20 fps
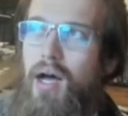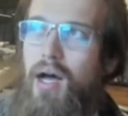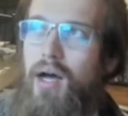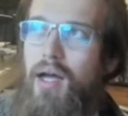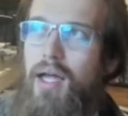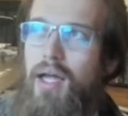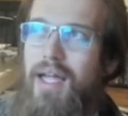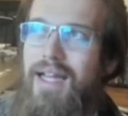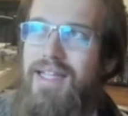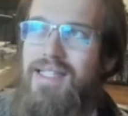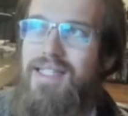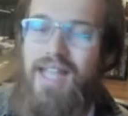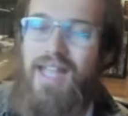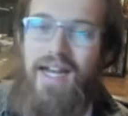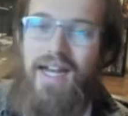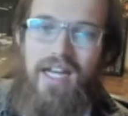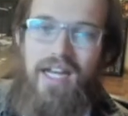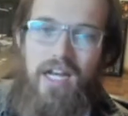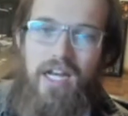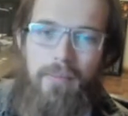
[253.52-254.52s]

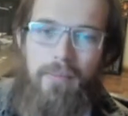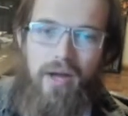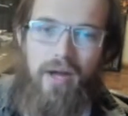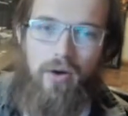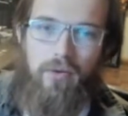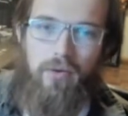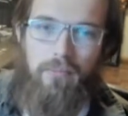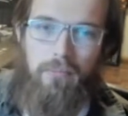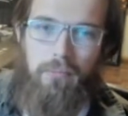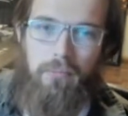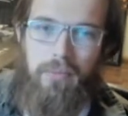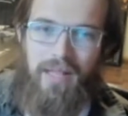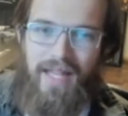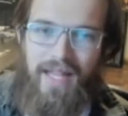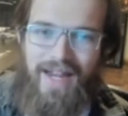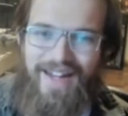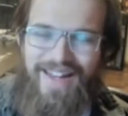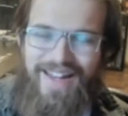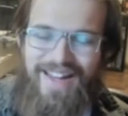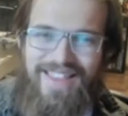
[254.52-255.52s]
excited about
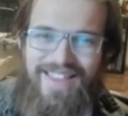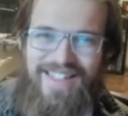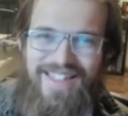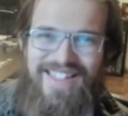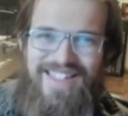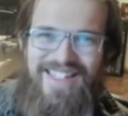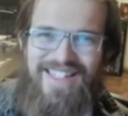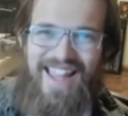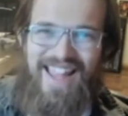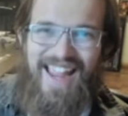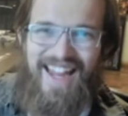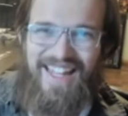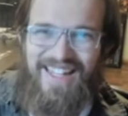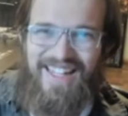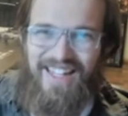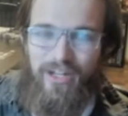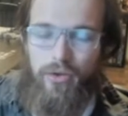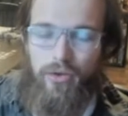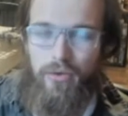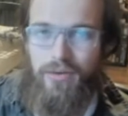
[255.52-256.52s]
planning the
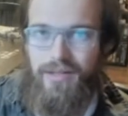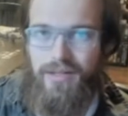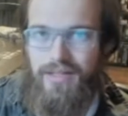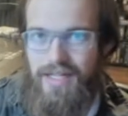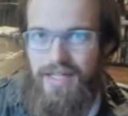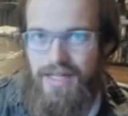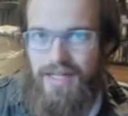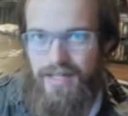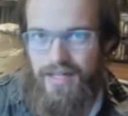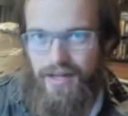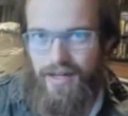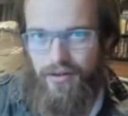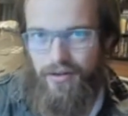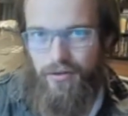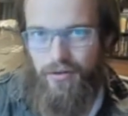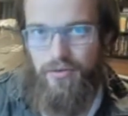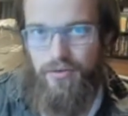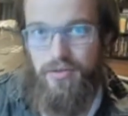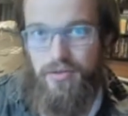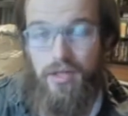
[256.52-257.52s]
technical
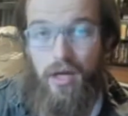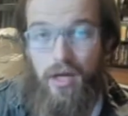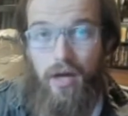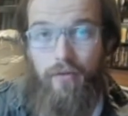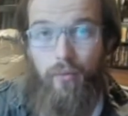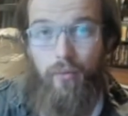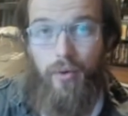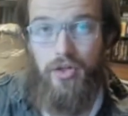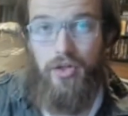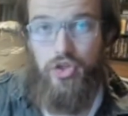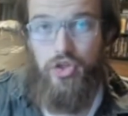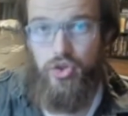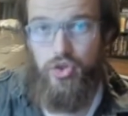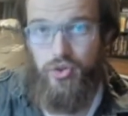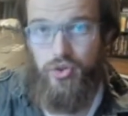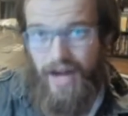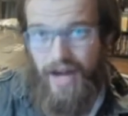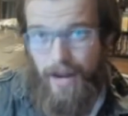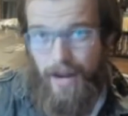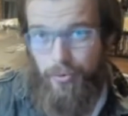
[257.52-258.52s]
details of what a
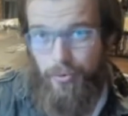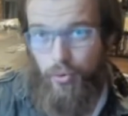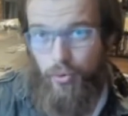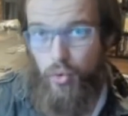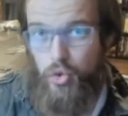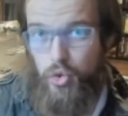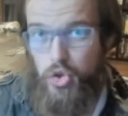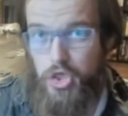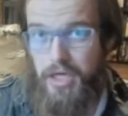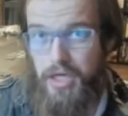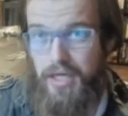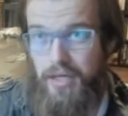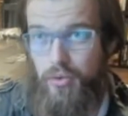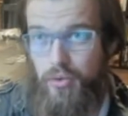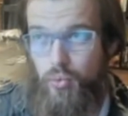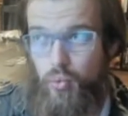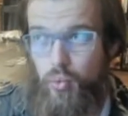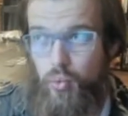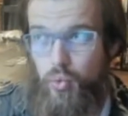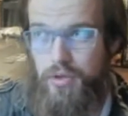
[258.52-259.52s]
trap
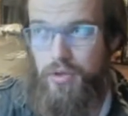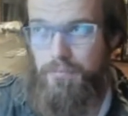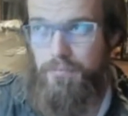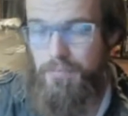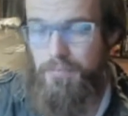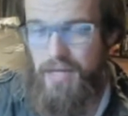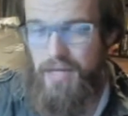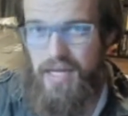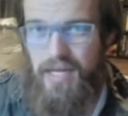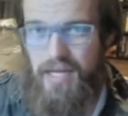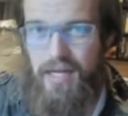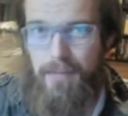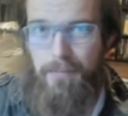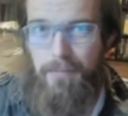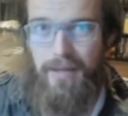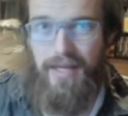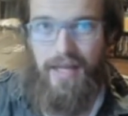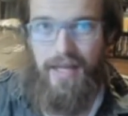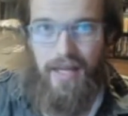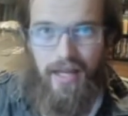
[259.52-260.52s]
would be
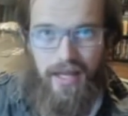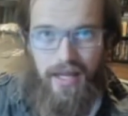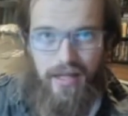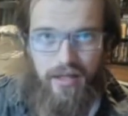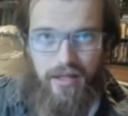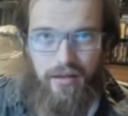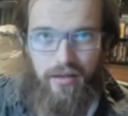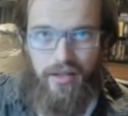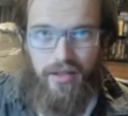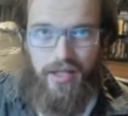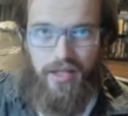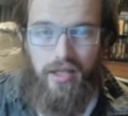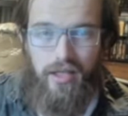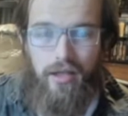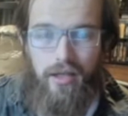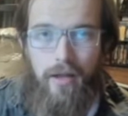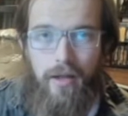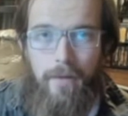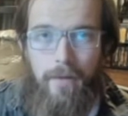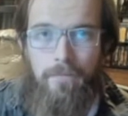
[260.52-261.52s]
mechanically
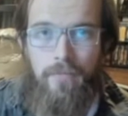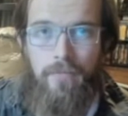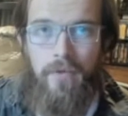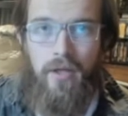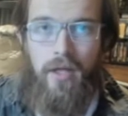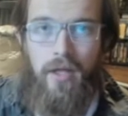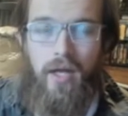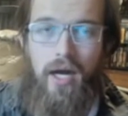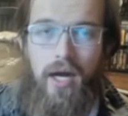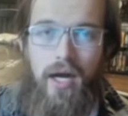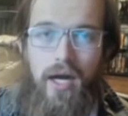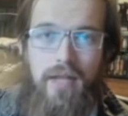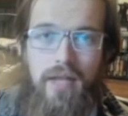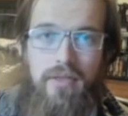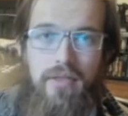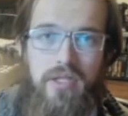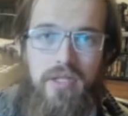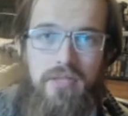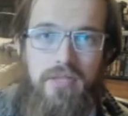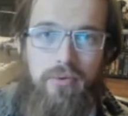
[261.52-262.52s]
in
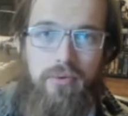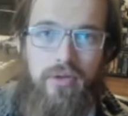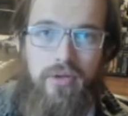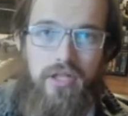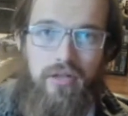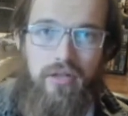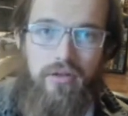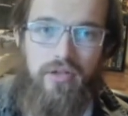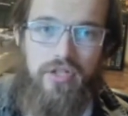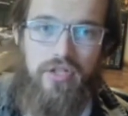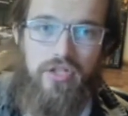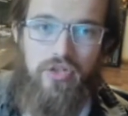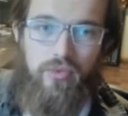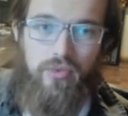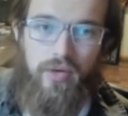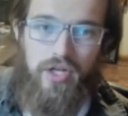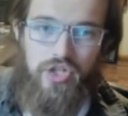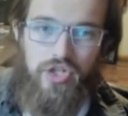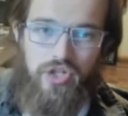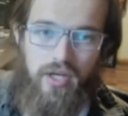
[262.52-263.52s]
this particular
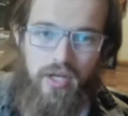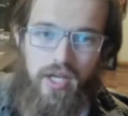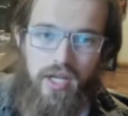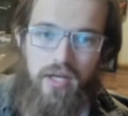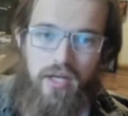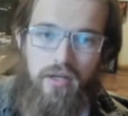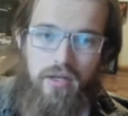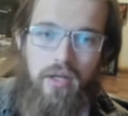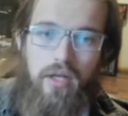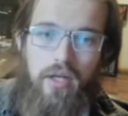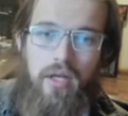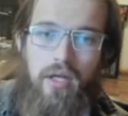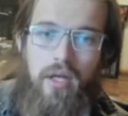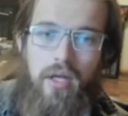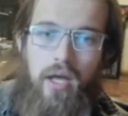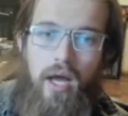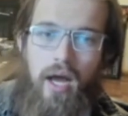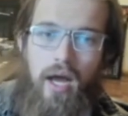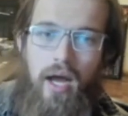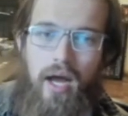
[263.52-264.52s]
situation. And
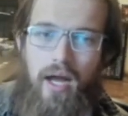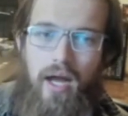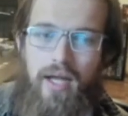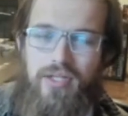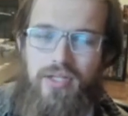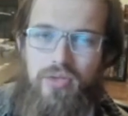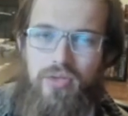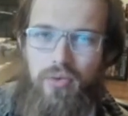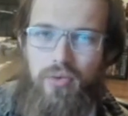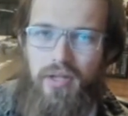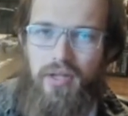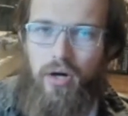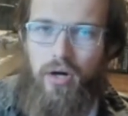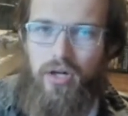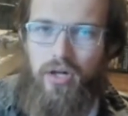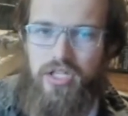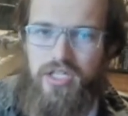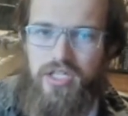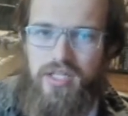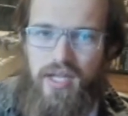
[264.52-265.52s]
it's really
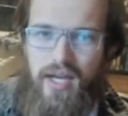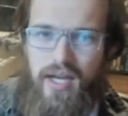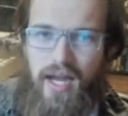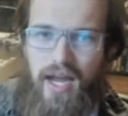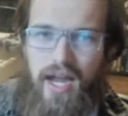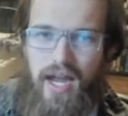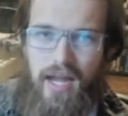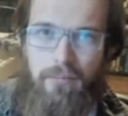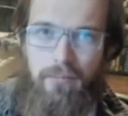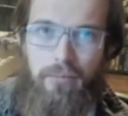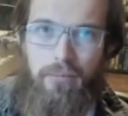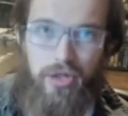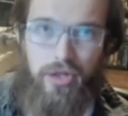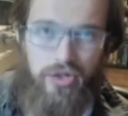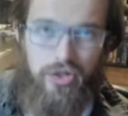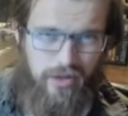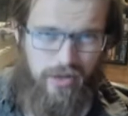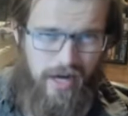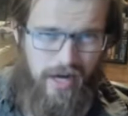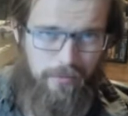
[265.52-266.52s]
hard to just say I put a
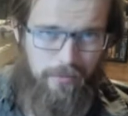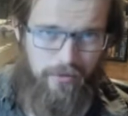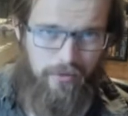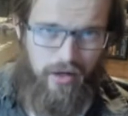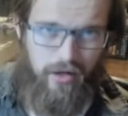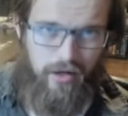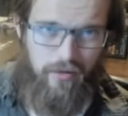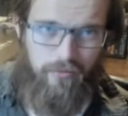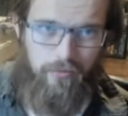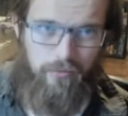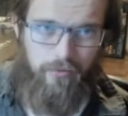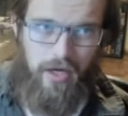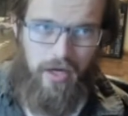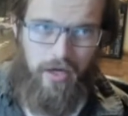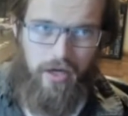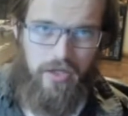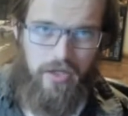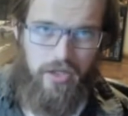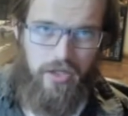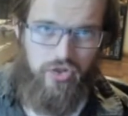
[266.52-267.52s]
trap there
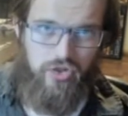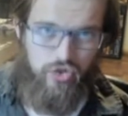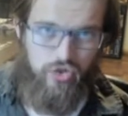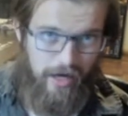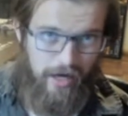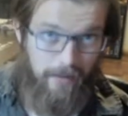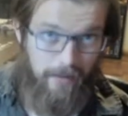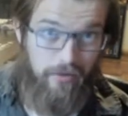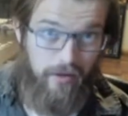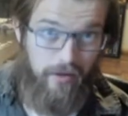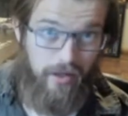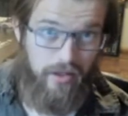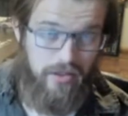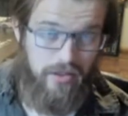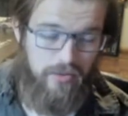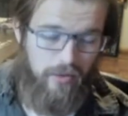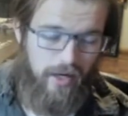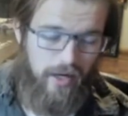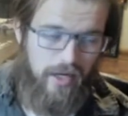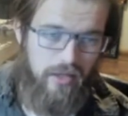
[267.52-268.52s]
and it does trap
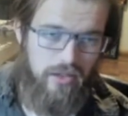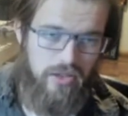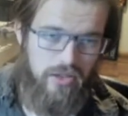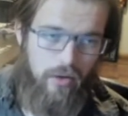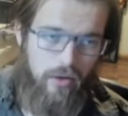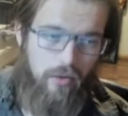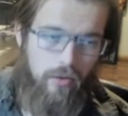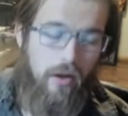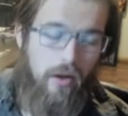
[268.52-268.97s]
things, right? So